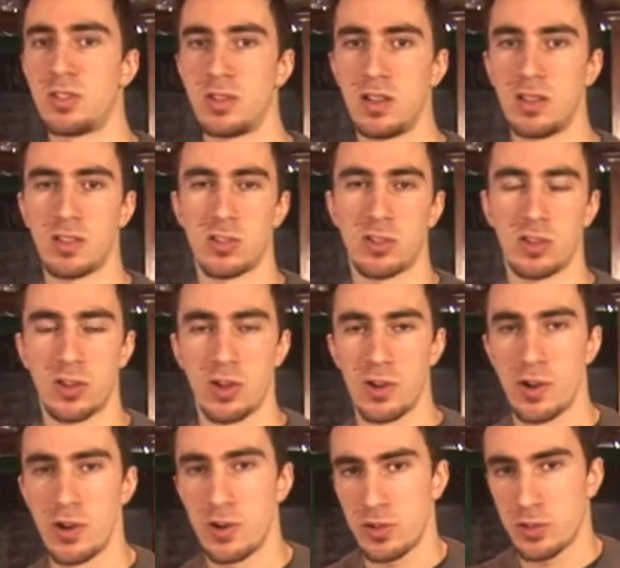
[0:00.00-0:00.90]
you need to
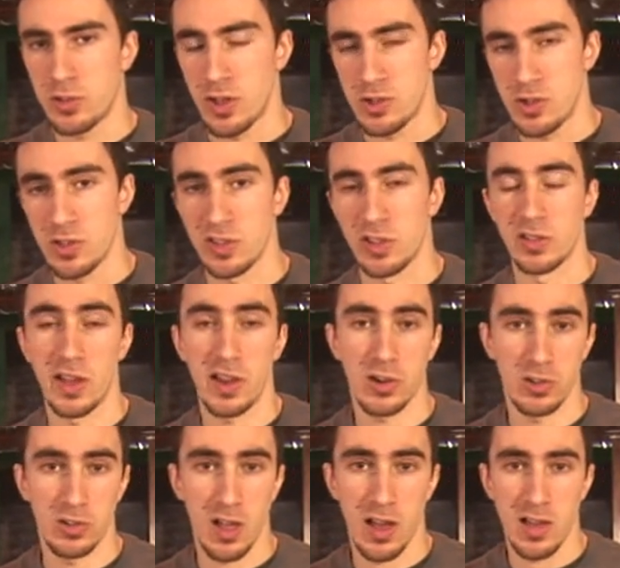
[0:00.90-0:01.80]
secure, such as a
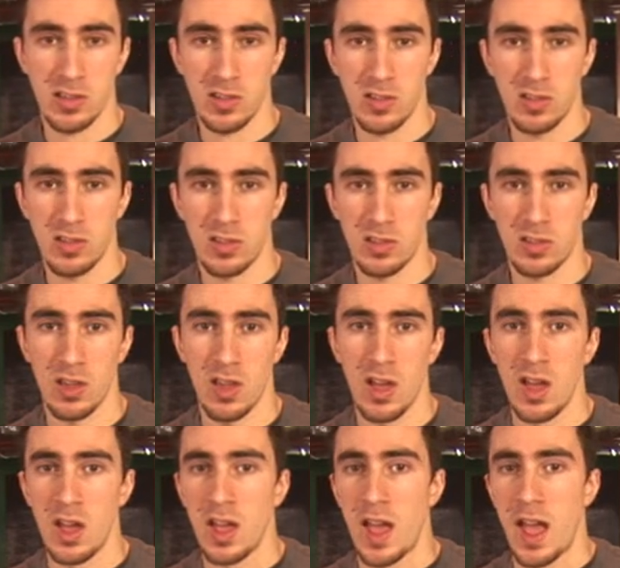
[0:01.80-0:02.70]
liquor license,
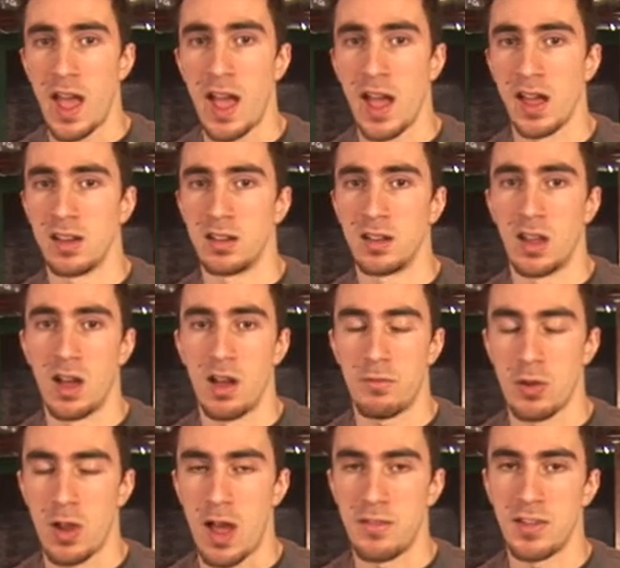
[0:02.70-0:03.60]
and uh,
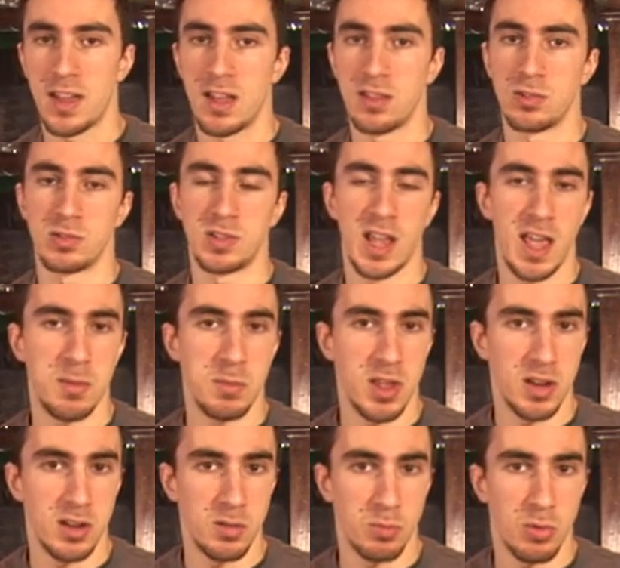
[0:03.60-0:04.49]
if you're having
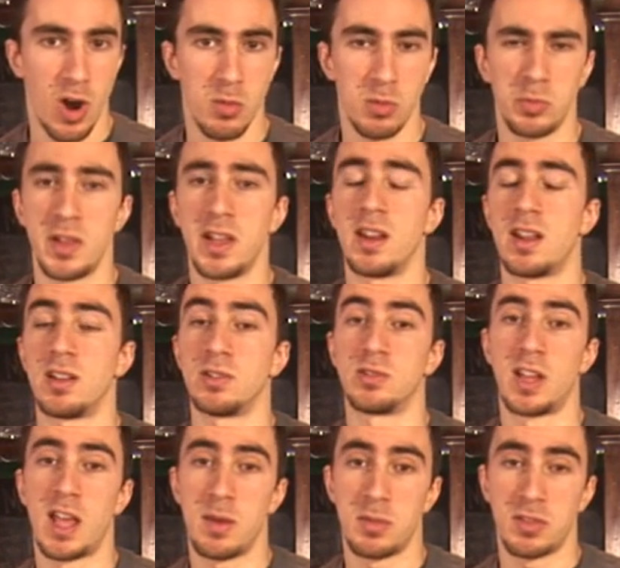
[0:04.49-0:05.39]
entertainment, probably an
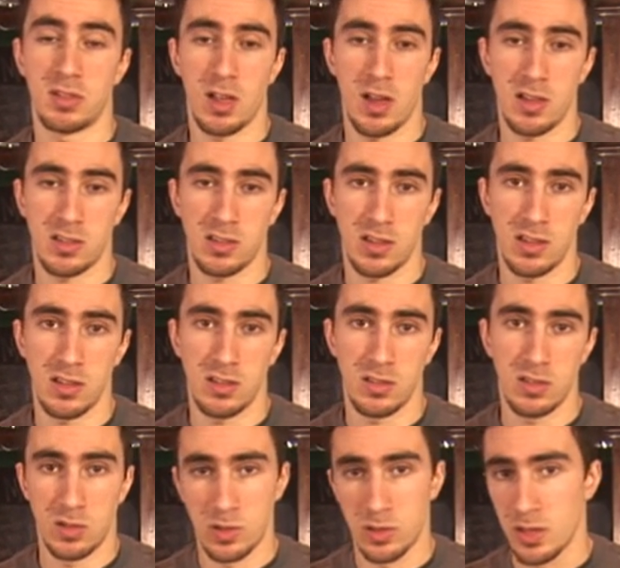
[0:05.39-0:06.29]
entertainment
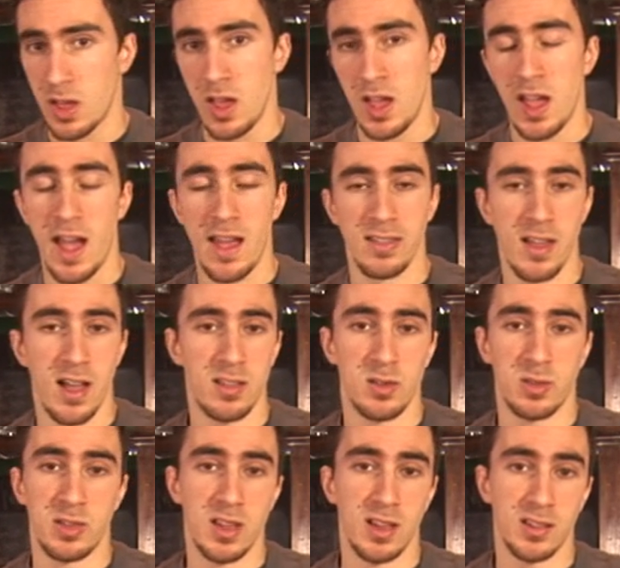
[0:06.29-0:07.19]
license and lots
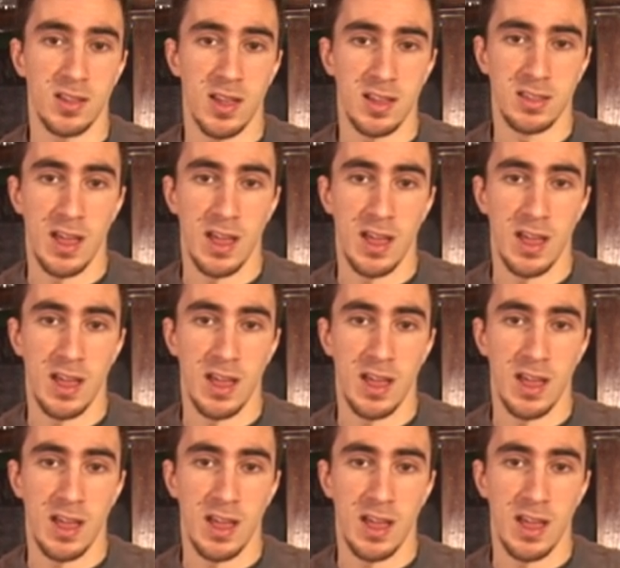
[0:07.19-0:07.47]
of things like